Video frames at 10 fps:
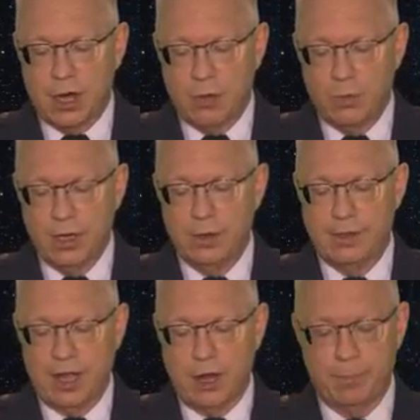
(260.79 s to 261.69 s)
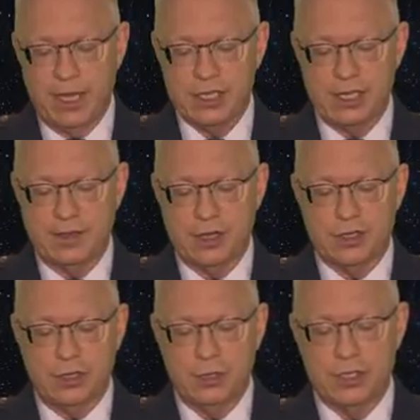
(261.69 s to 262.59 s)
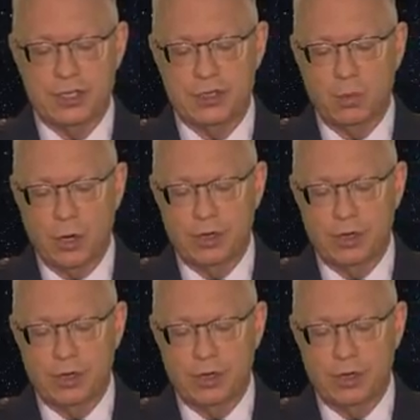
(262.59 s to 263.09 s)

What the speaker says: that are pitching their solutions were